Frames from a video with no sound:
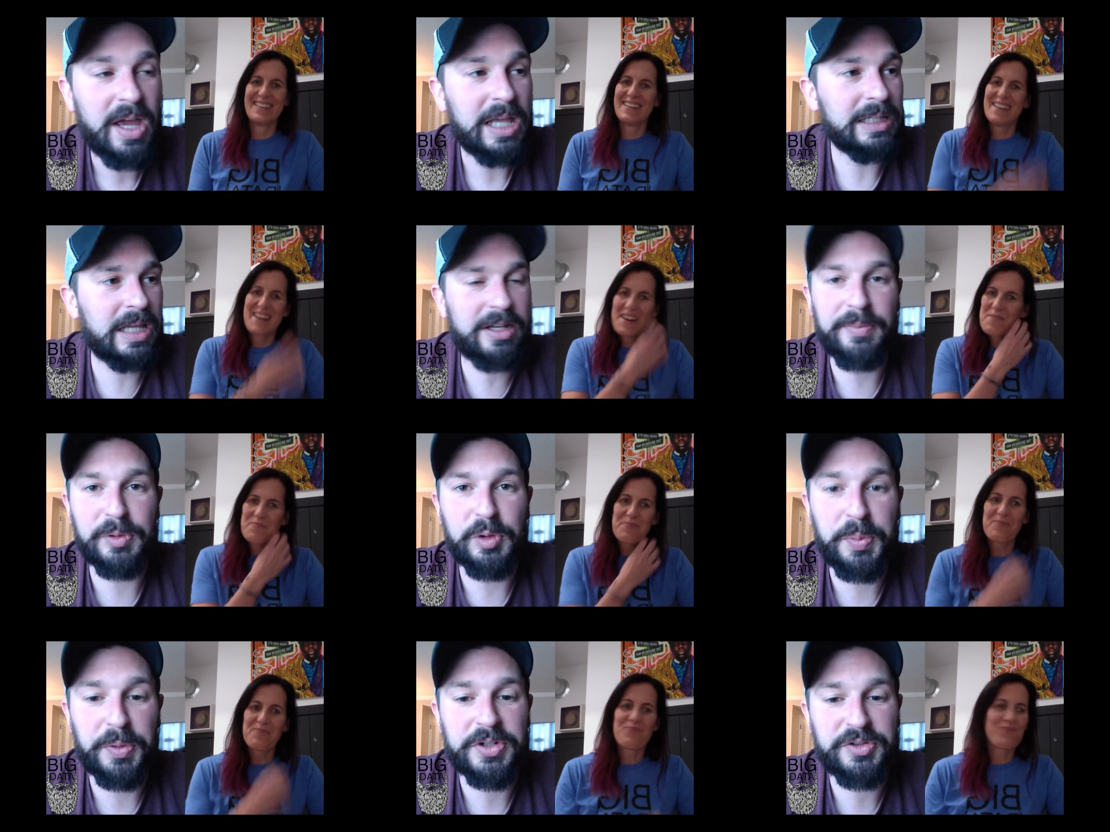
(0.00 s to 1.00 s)
Speaker 1: lot of bloopers
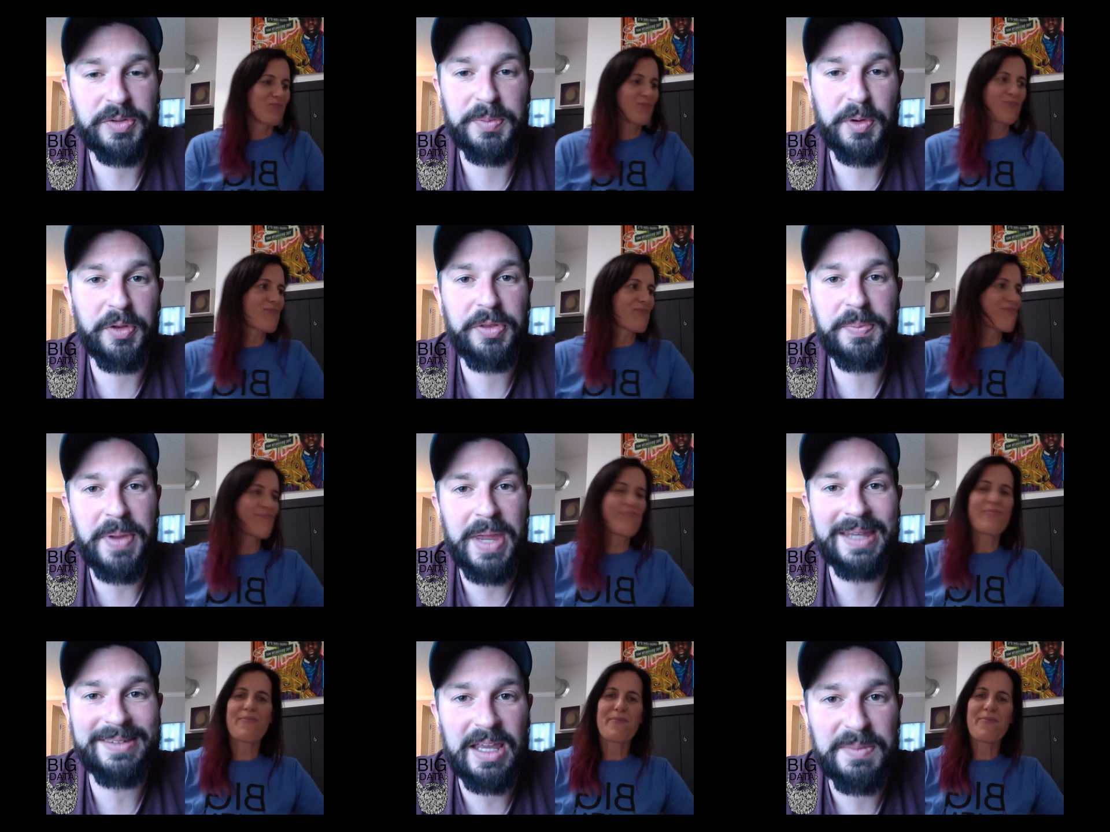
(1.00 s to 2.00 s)
from both Banks
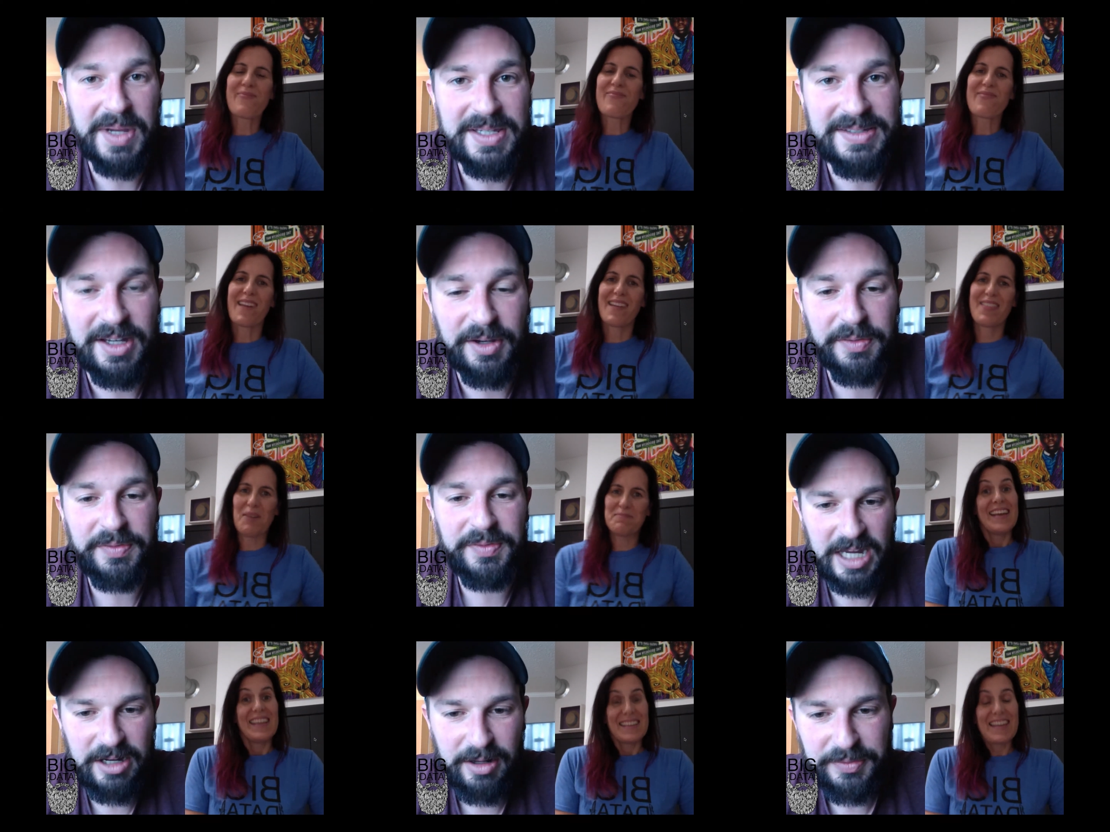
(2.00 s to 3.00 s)
and myself. No.
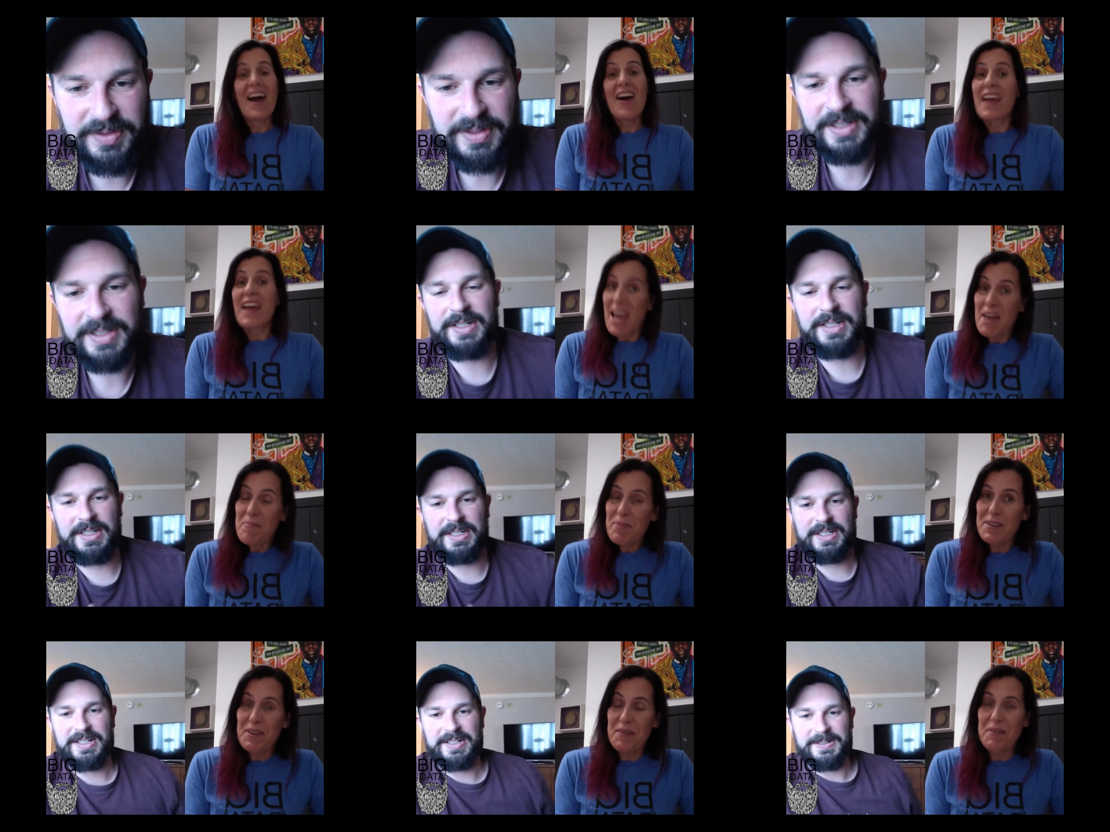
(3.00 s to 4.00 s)
Speaker 2: Yeah, on a happy
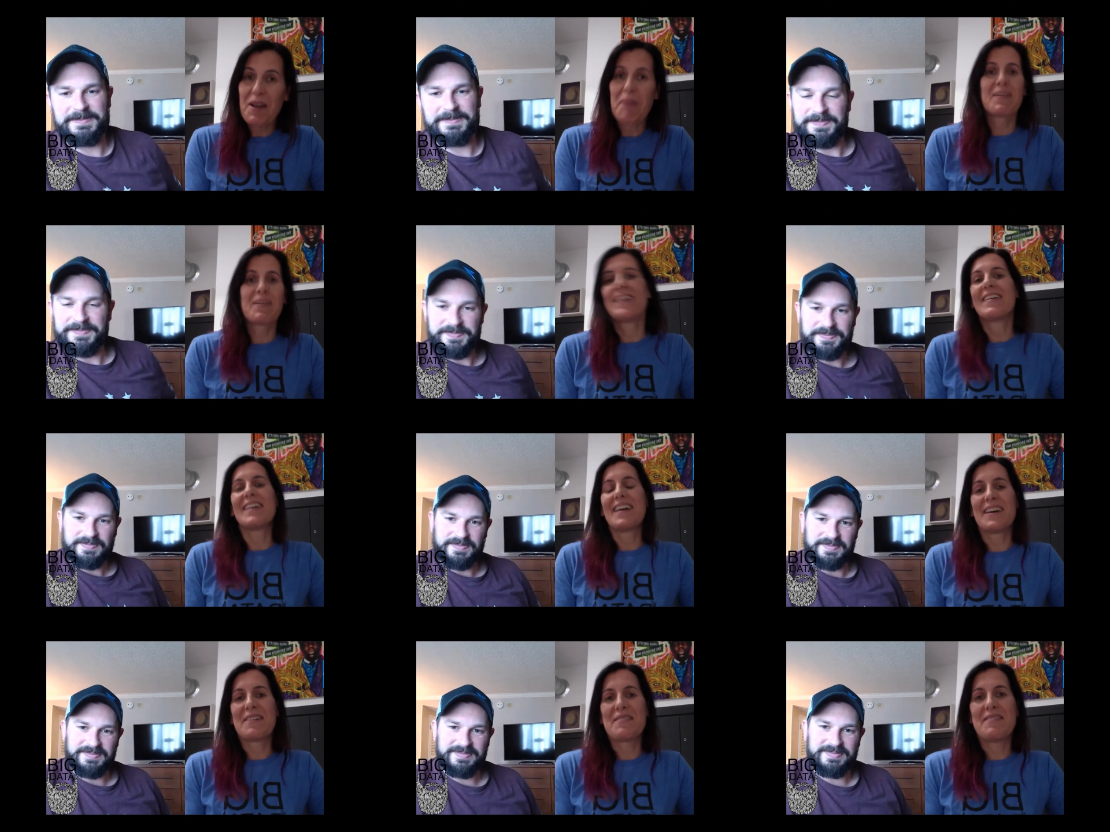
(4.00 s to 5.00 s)
note, I'm going to
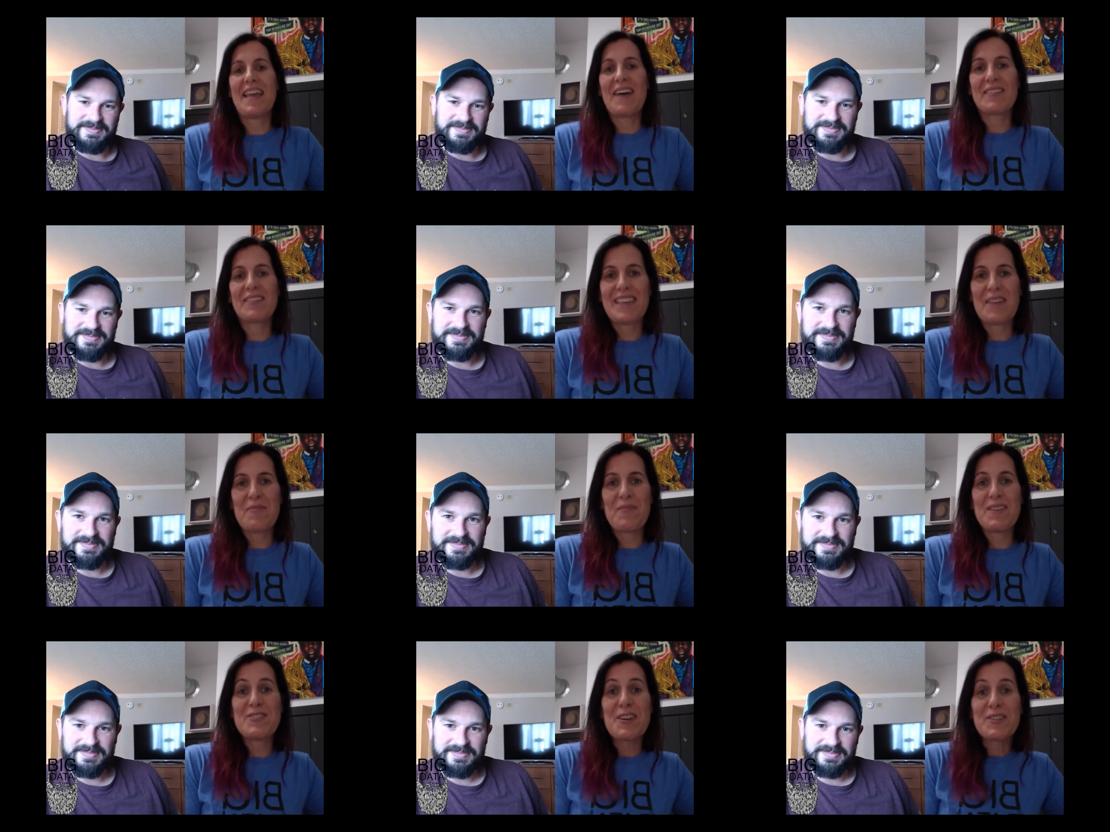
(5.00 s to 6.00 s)
uh, announce that we
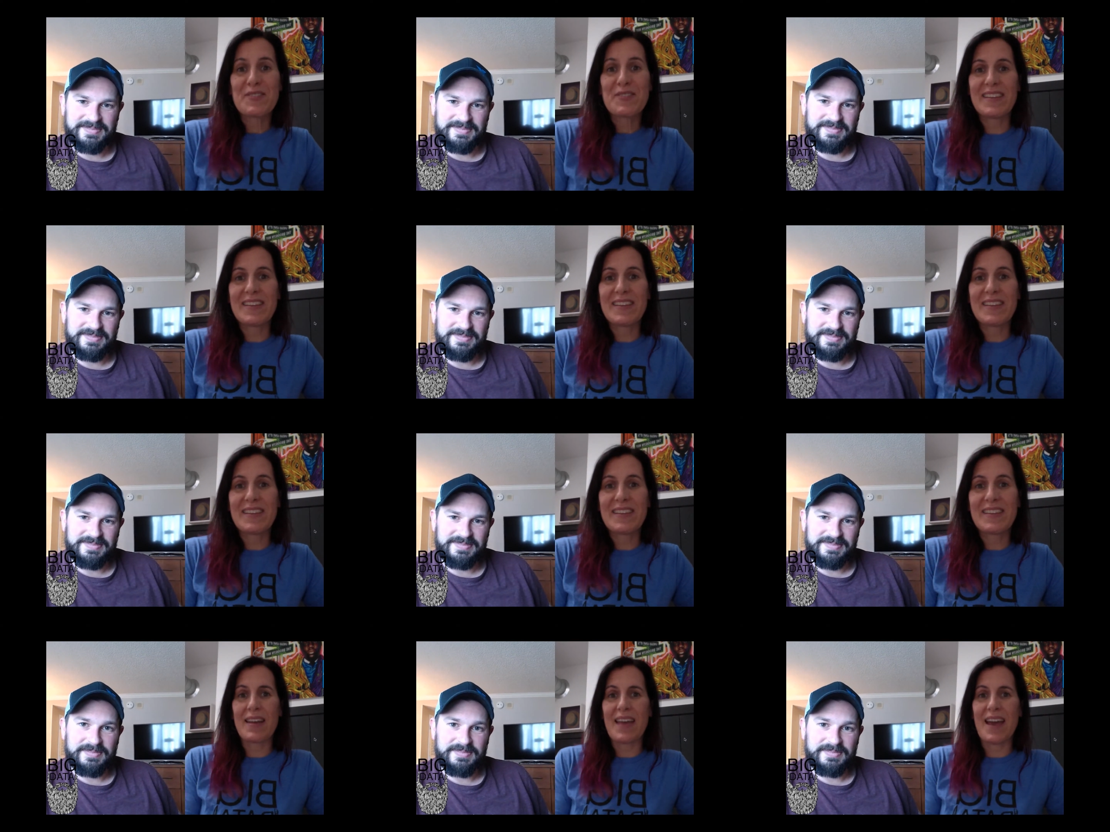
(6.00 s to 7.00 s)
just released a
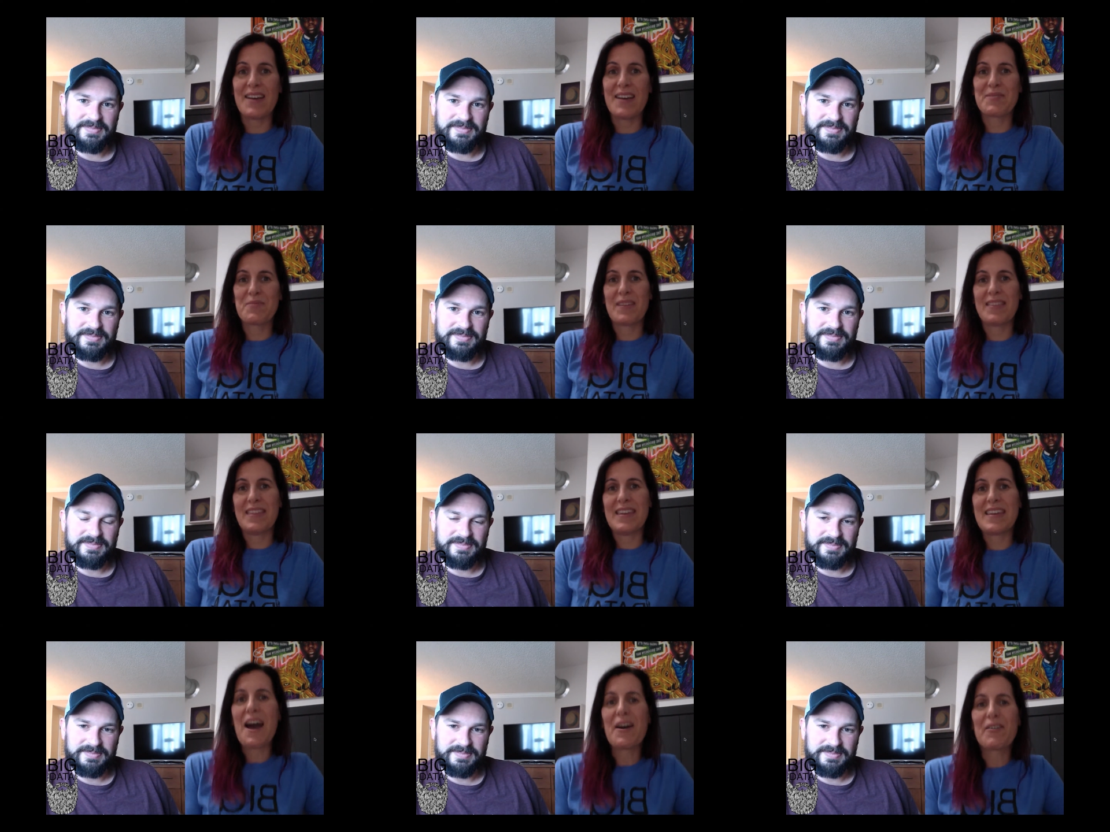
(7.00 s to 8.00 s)
podcast with the
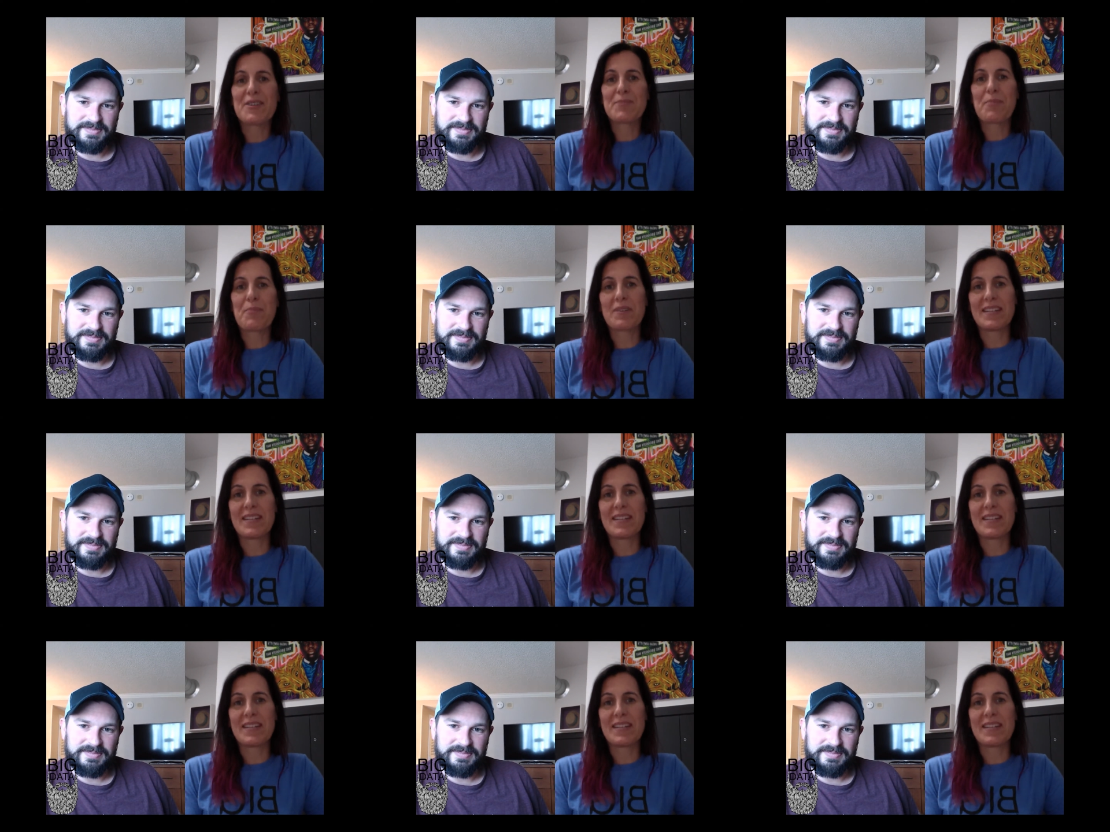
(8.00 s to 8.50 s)
Calgary Sports and